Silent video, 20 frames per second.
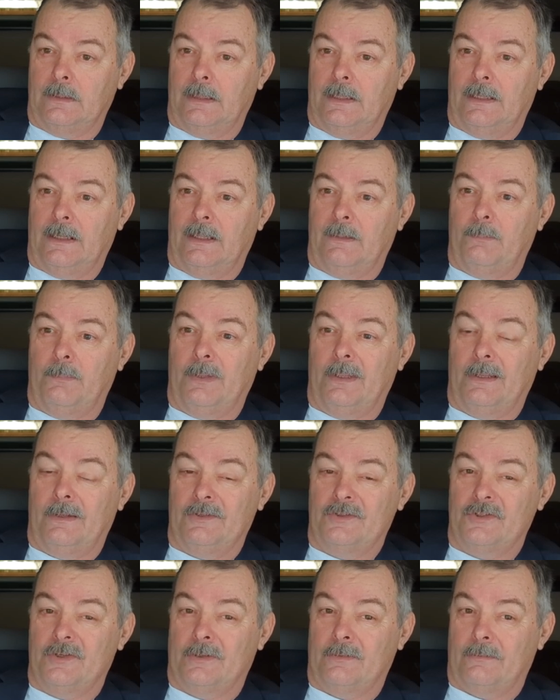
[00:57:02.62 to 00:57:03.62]
and I'm being
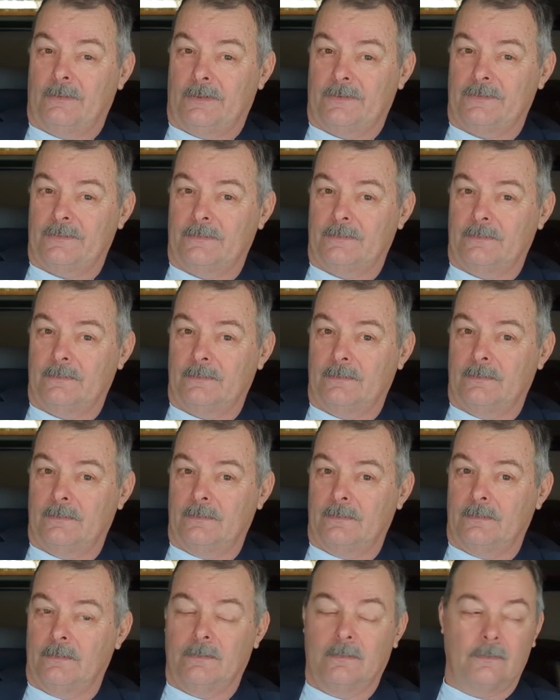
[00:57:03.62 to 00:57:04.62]
generous.
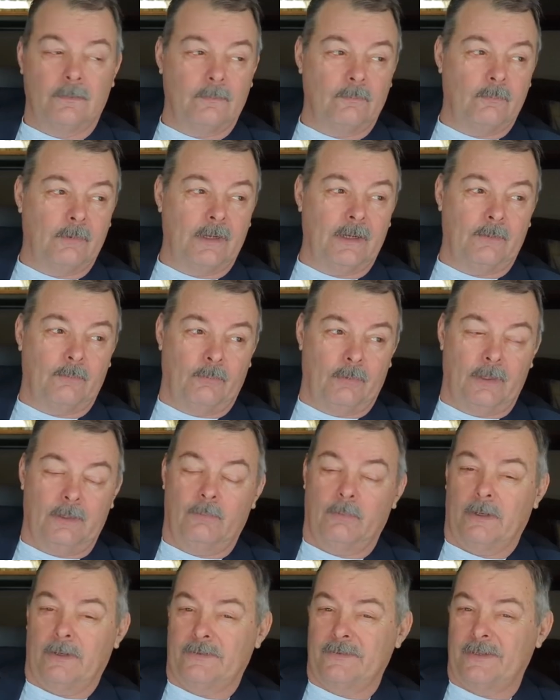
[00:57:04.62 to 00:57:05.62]
What I really
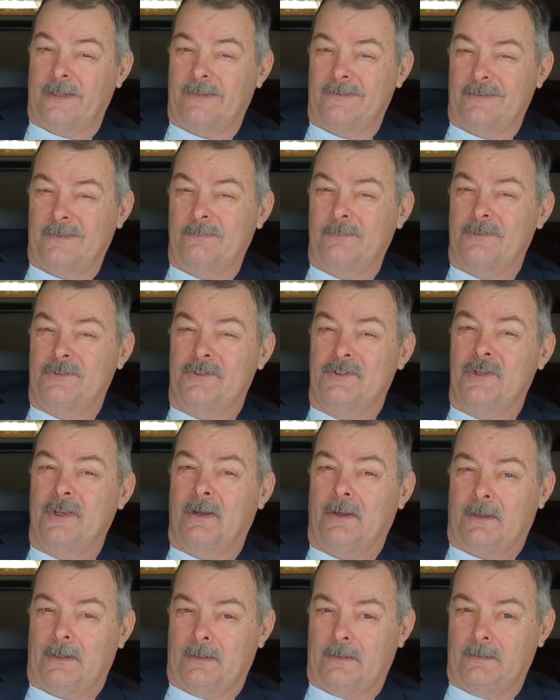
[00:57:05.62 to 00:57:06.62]
want to say is it was
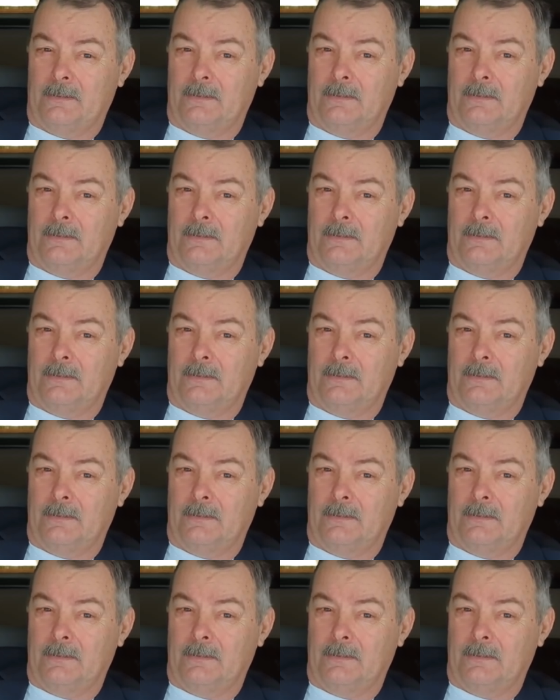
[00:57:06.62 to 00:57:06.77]
junk.